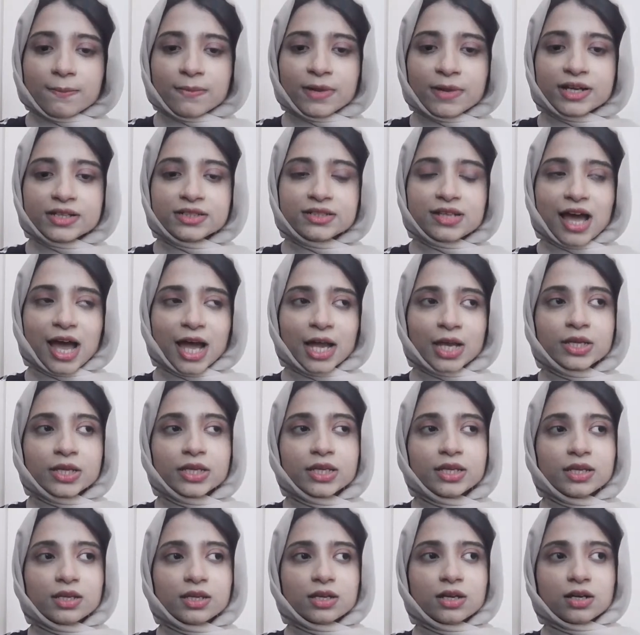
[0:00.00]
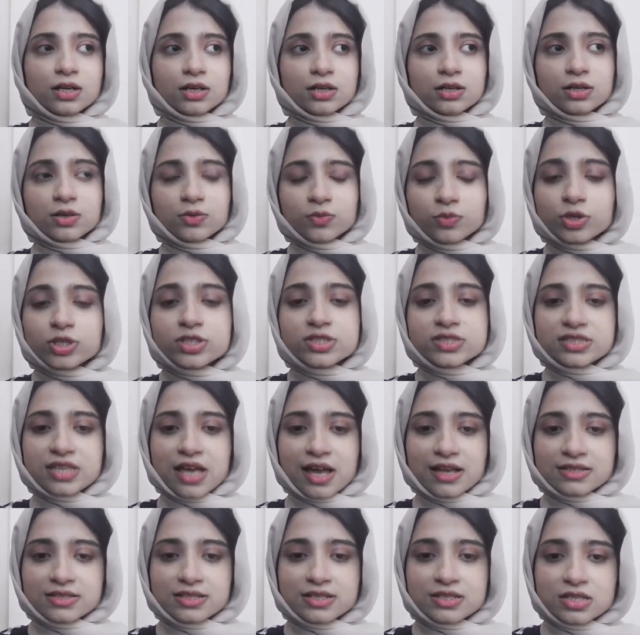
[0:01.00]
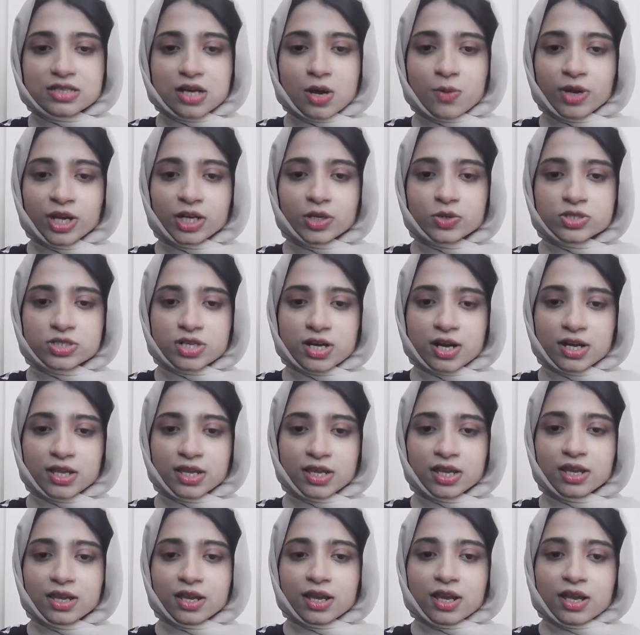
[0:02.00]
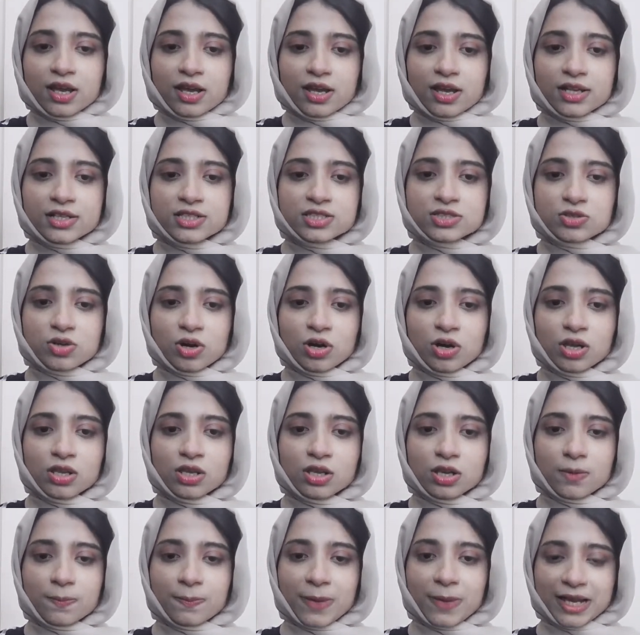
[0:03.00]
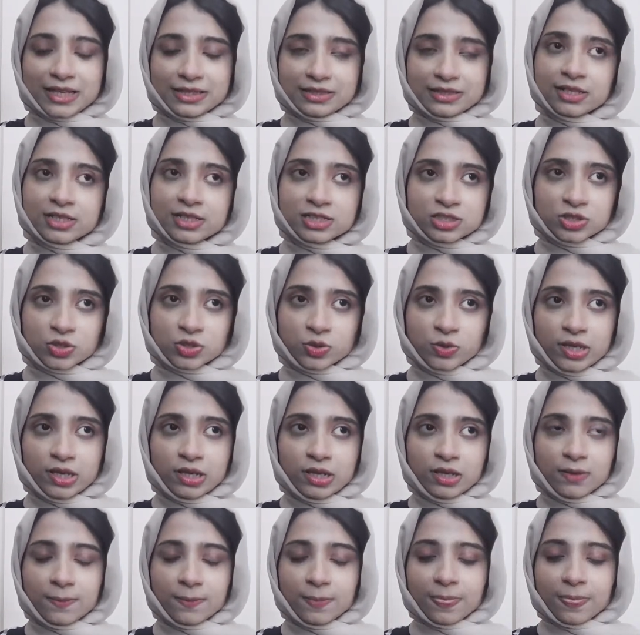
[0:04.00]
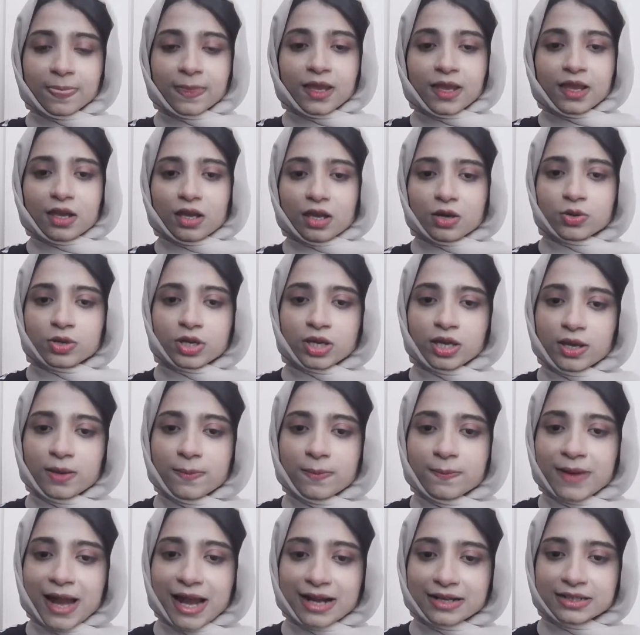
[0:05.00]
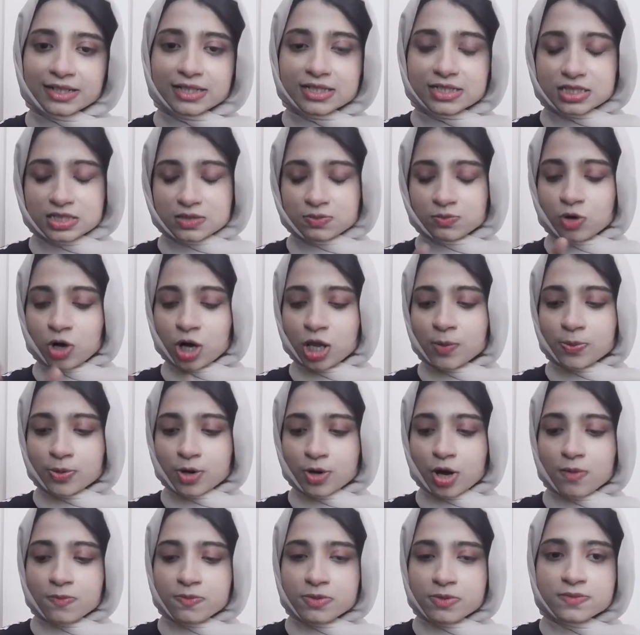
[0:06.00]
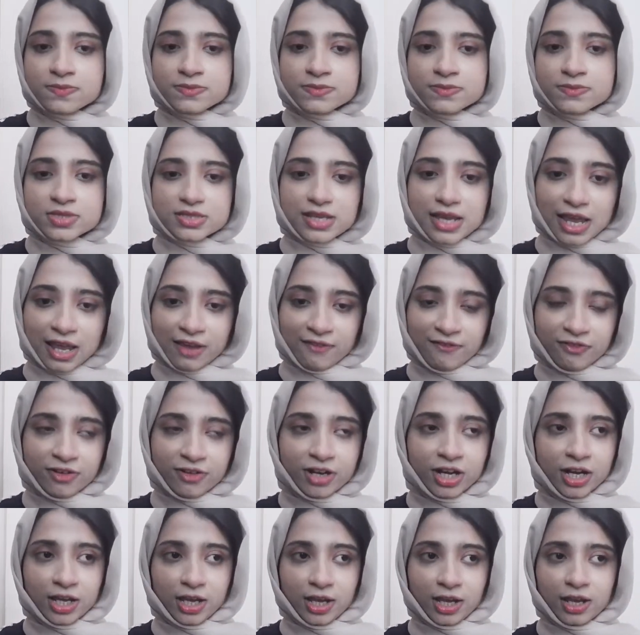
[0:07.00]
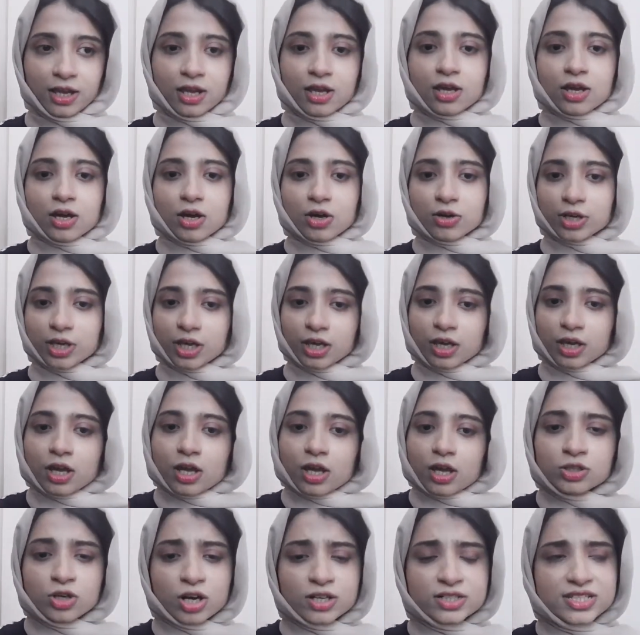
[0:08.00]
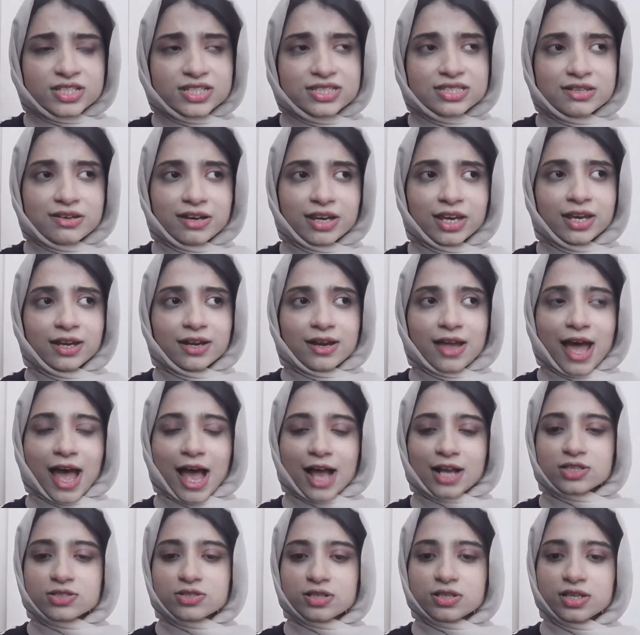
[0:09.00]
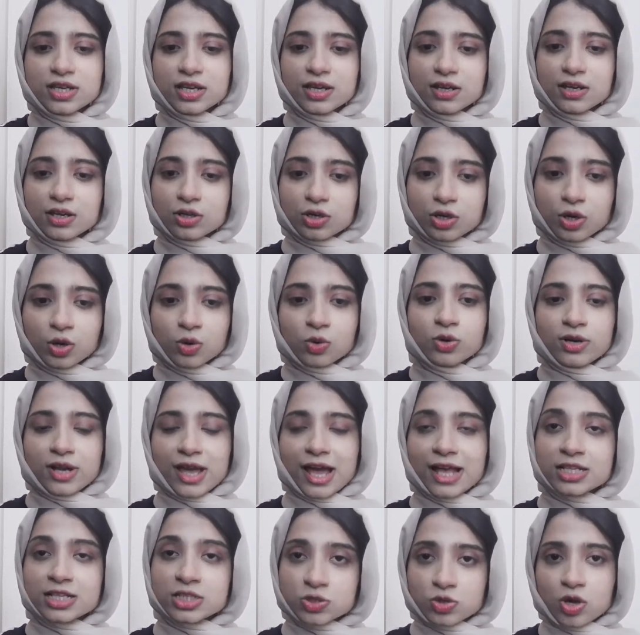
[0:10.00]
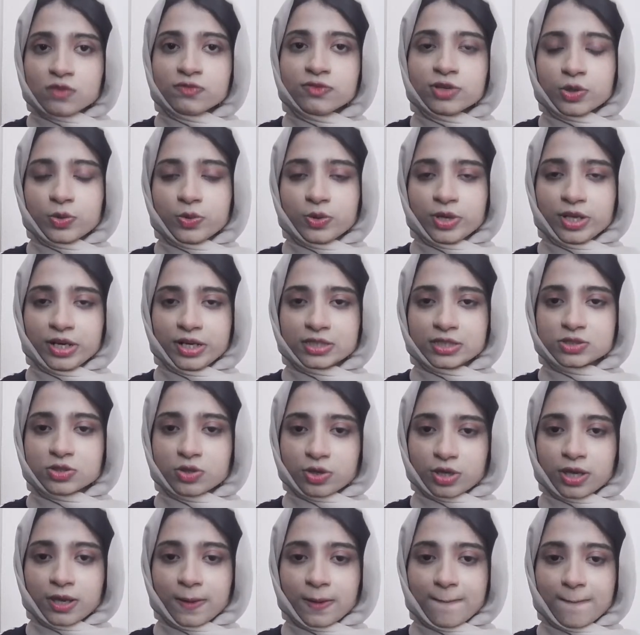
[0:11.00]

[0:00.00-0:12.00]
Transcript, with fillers: But Mm. I would suggest a way to study. It's all Python and SQL. Okay, practice small problems every day. Okay, not just read, actually code and solve the queries. Okay.